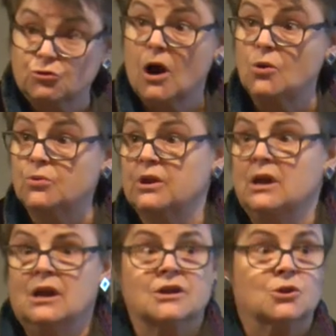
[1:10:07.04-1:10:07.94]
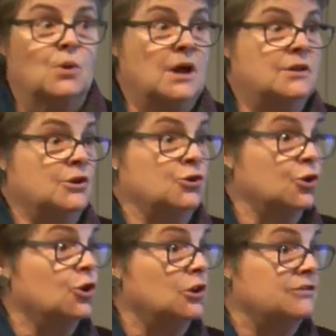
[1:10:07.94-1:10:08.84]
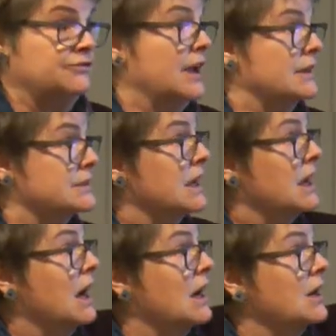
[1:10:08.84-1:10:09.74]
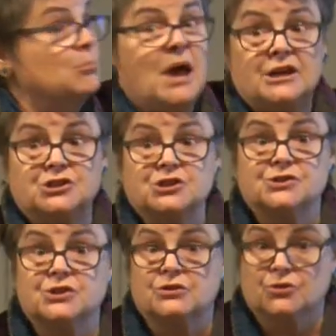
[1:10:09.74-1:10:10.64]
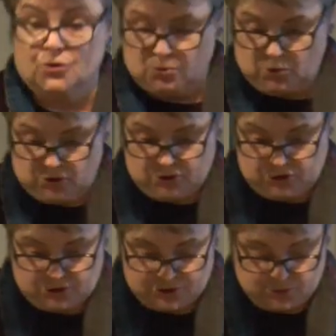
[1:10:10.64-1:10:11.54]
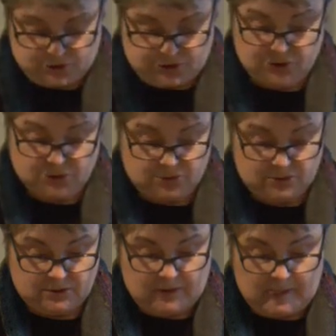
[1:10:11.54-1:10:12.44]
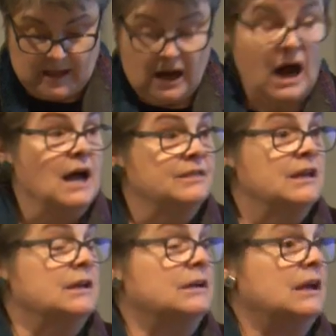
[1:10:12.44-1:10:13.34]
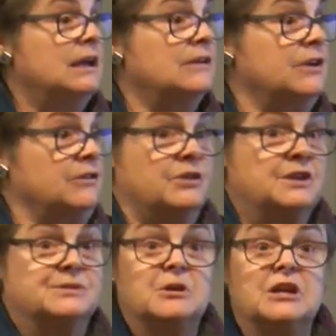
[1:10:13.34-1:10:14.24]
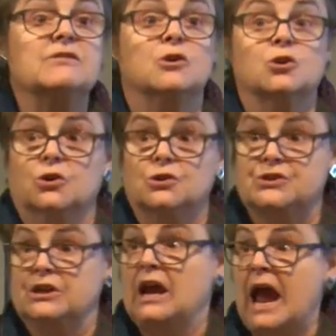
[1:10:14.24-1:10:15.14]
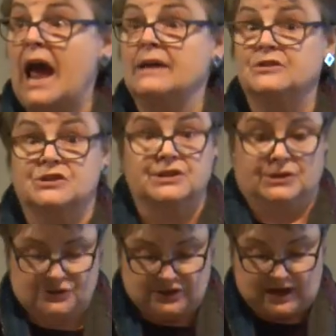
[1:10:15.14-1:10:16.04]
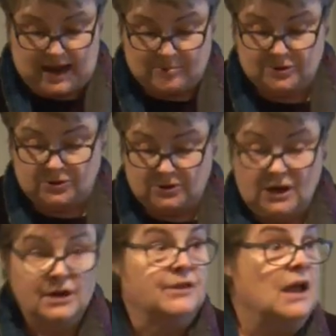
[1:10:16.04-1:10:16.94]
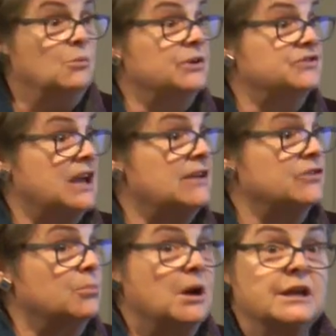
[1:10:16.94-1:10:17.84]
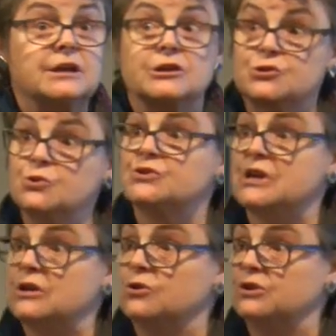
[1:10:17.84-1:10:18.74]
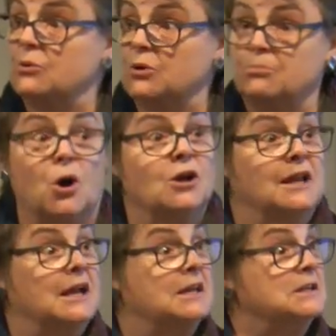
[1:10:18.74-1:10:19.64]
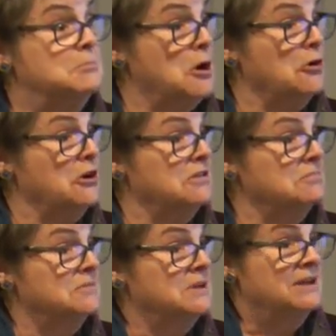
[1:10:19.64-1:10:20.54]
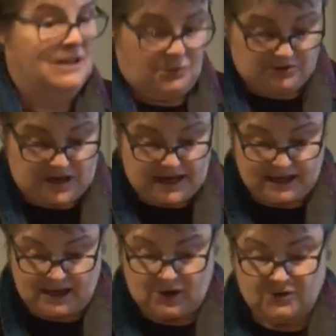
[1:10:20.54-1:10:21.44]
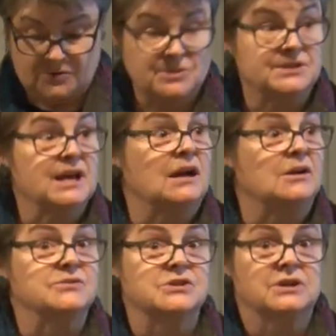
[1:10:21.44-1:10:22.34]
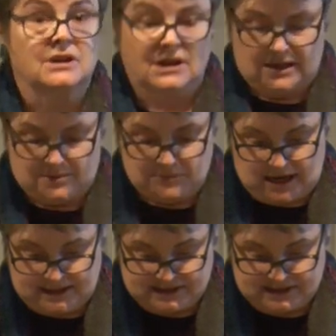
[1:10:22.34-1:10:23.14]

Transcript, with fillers: growth in the way the girl effect uh, imagines that third world girls would do. I think if, if, these medieval girls had had the skills and capital, they would have saved their money, and as soon as they could, they would have bought land and married. They would have taken care of themselves, um, not